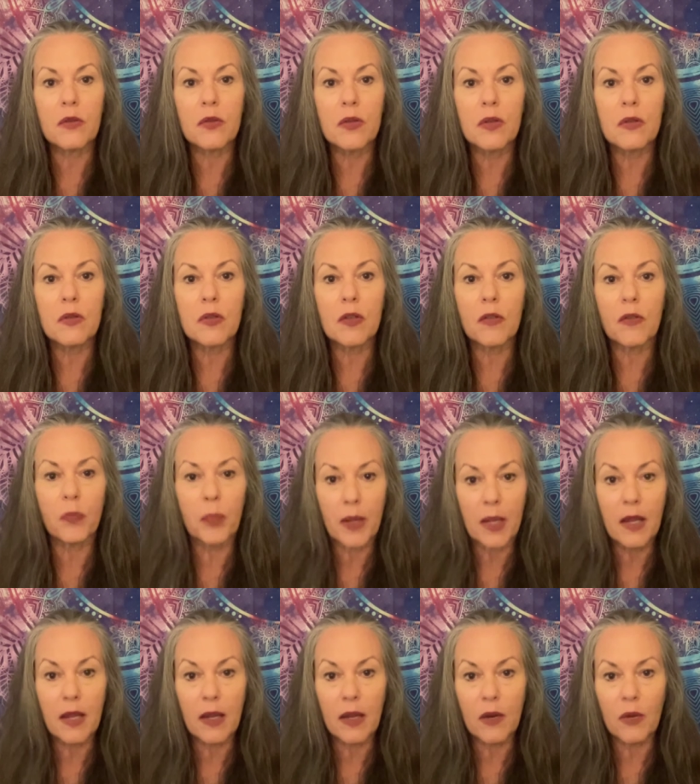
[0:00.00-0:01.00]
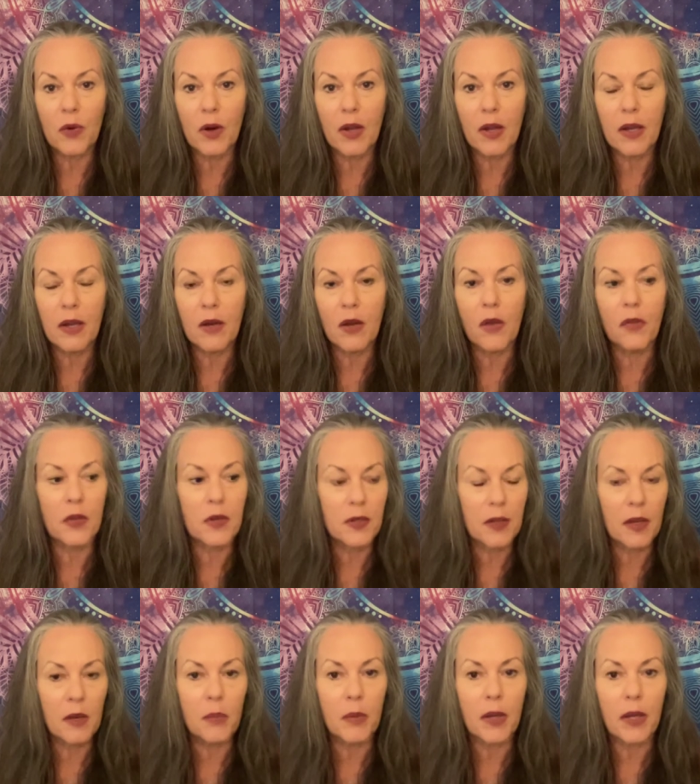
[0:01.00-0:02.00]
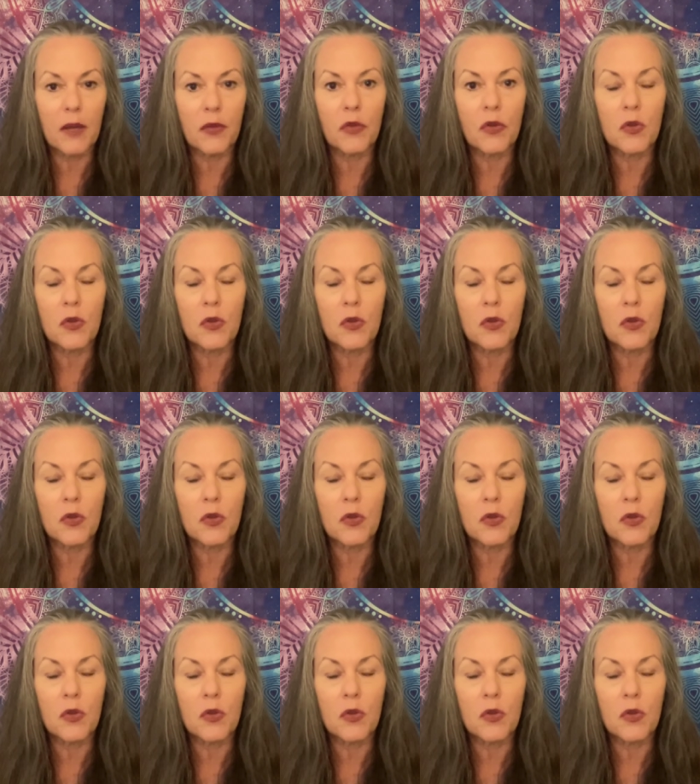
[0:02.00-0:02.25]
sense of being, right, on the daybed.